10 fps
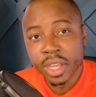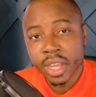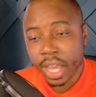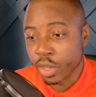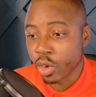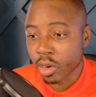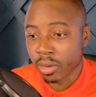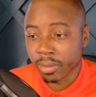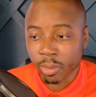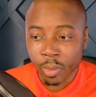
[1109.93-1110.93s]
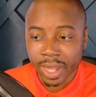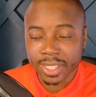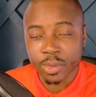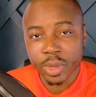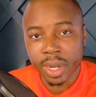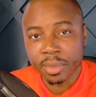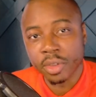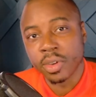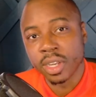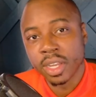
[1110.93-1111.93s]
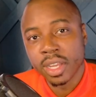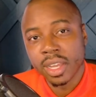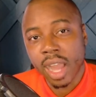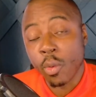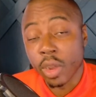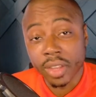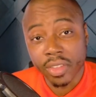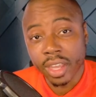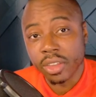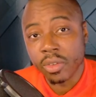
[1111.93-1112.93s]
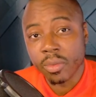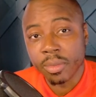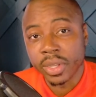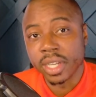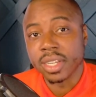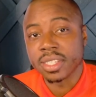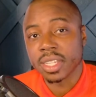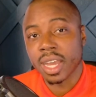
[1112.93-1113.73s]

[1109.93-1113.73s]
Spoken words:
and you're watching what I'm doing, I want to thank you, because